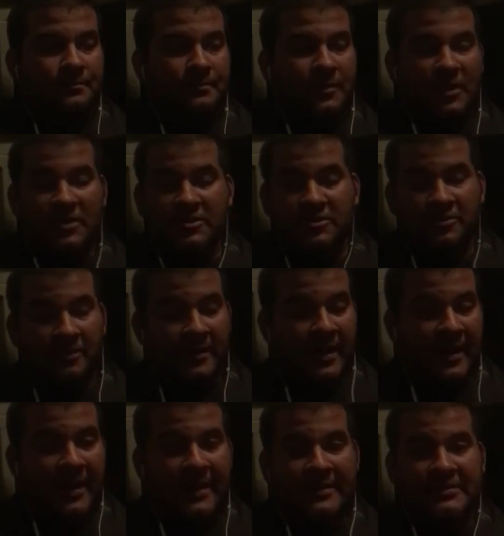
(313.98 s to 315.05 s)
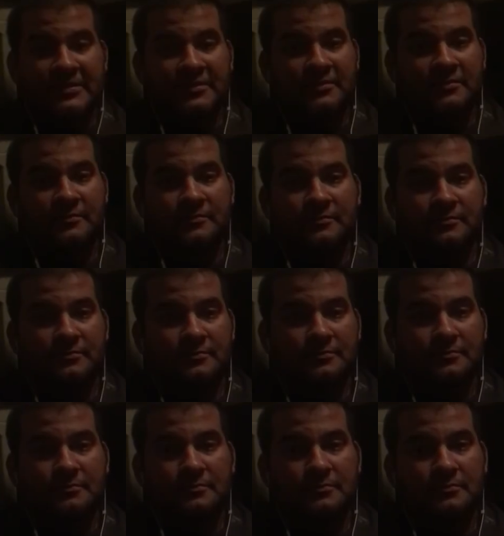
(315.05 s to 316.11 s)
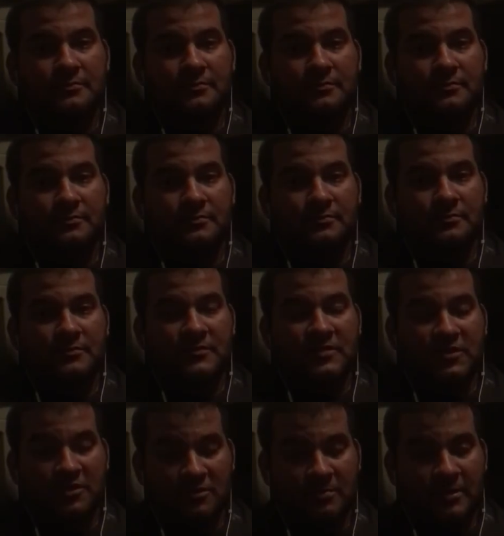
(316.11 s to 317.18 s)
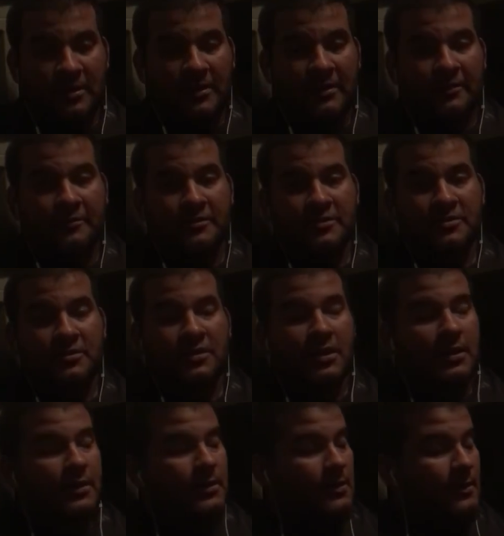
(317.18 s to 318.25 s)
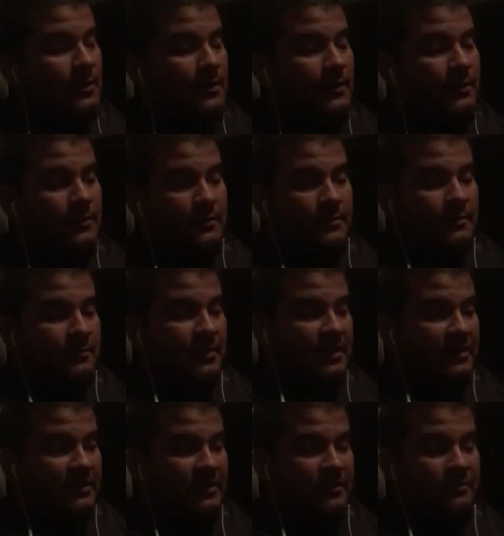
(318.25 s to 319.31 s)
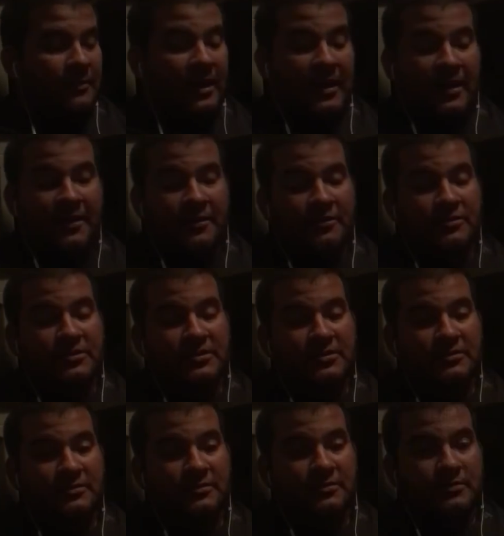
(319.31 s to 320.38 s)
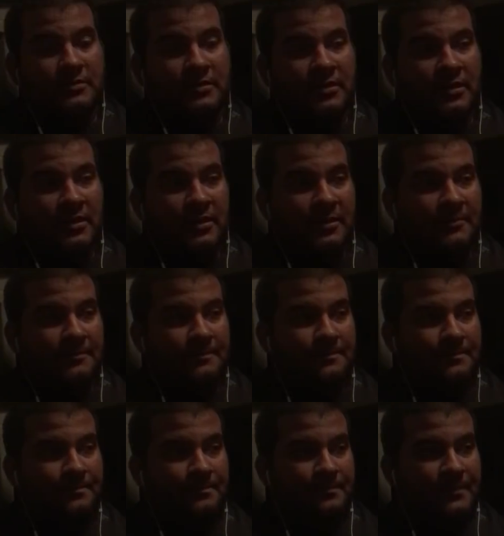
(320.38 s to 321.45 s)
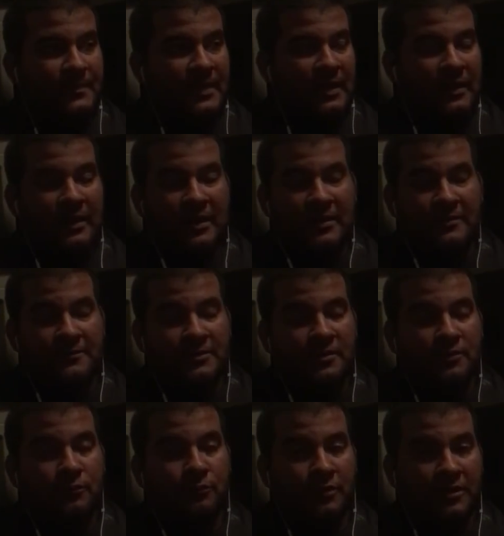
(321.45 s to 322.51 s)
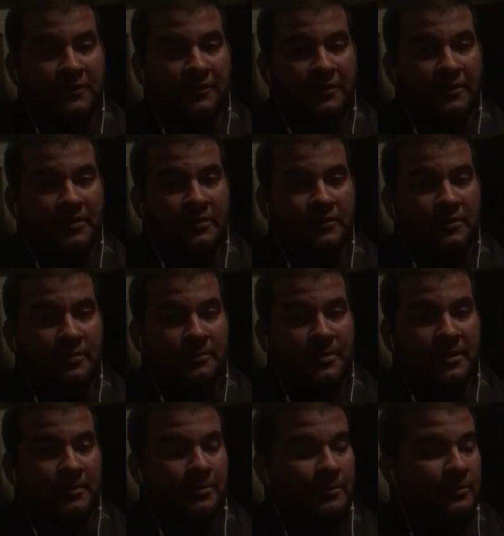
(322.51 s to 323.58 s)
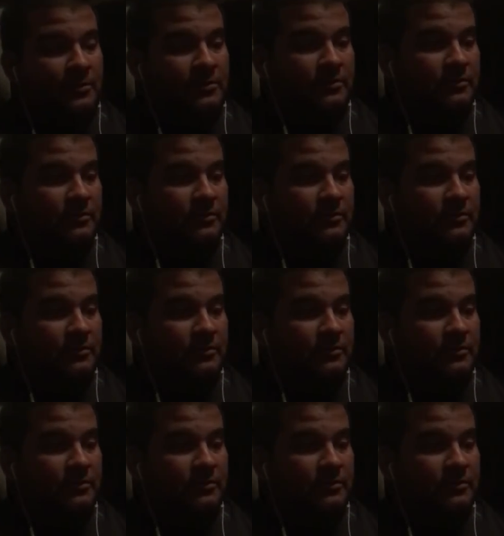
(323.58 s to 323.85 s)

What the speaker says: bust your ass and, excuse my language, and make the miles. Um, a lot of your reefer unit people,